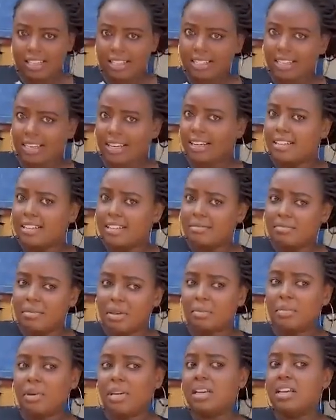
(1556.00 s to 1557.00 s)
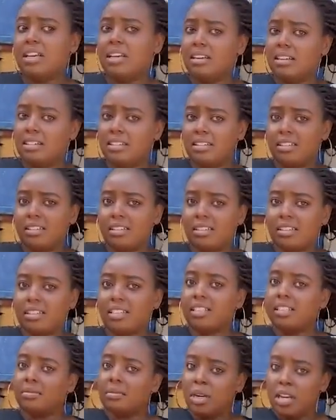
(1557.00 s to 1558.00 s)
I said, maybe
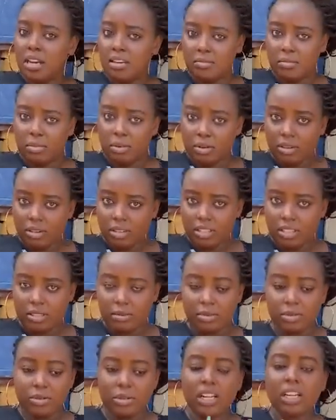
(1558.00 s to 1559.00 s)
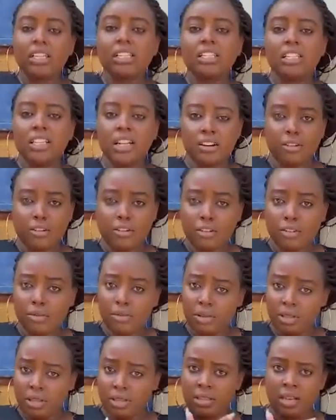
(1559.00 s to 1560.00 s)
she may have blocked him. So let's try and call
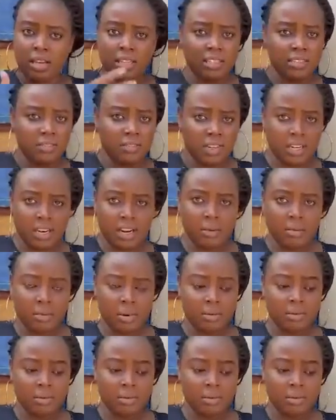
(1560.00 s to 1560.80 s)
with a different number,